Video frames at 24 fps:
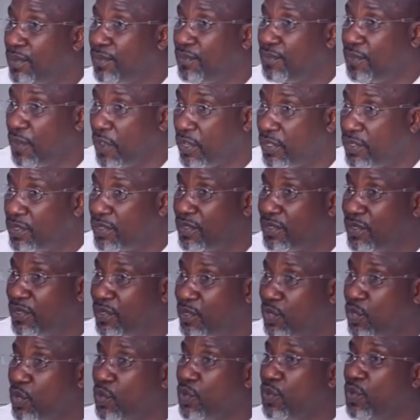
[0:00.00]
funds
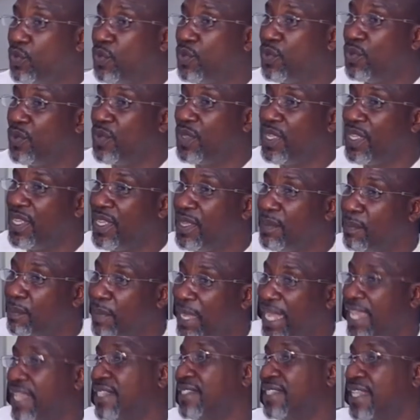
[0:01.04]
to
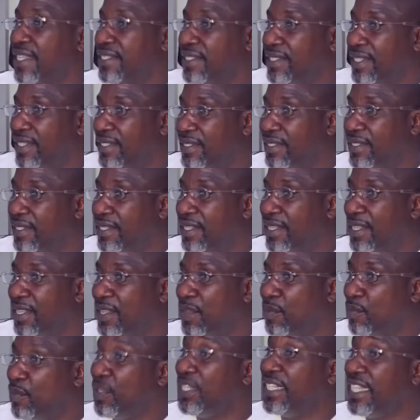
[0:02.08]
Bayelsa State,
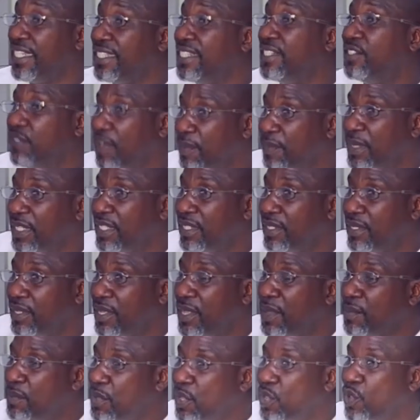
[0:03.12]
but they did remit
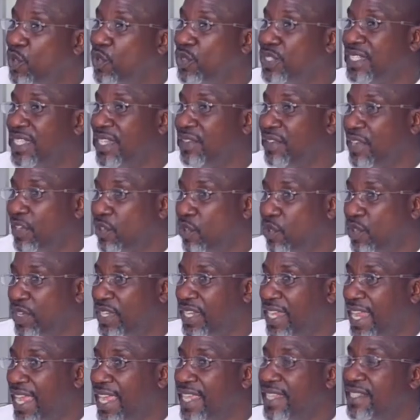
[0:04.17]
because they
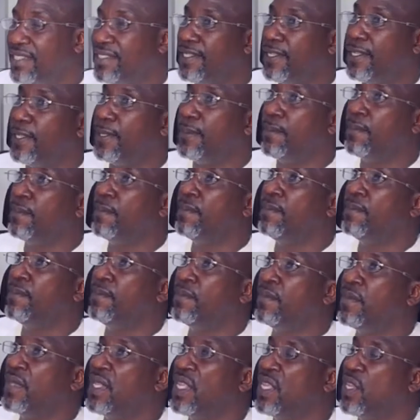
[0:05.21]
recognized the
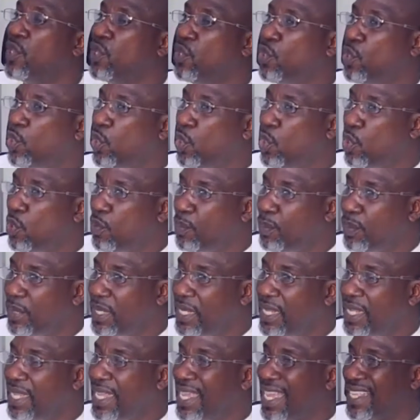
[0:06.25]

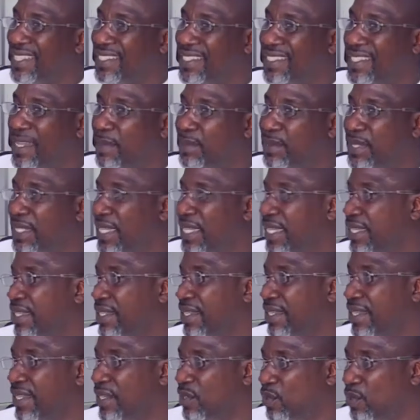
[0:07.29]
globally accepted
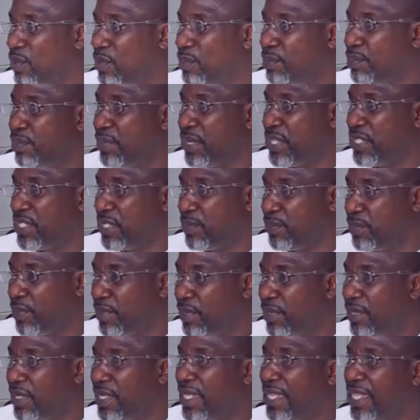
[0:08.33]
legal principle
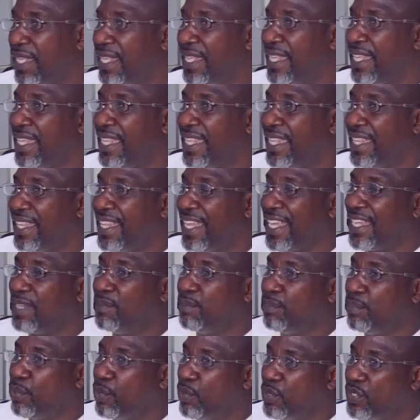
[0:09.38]
that
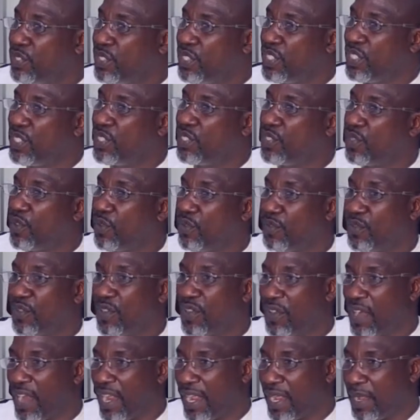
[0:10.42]
proceeds of
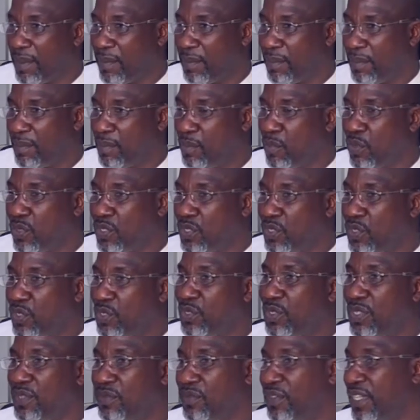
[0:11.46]
crime must go to
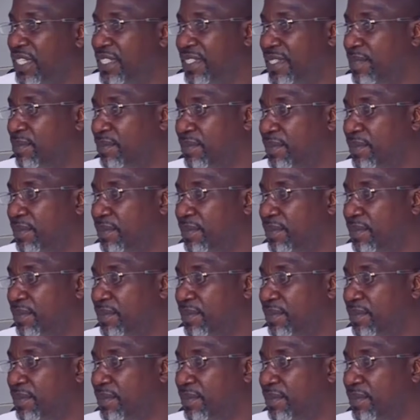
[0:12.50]
the victim.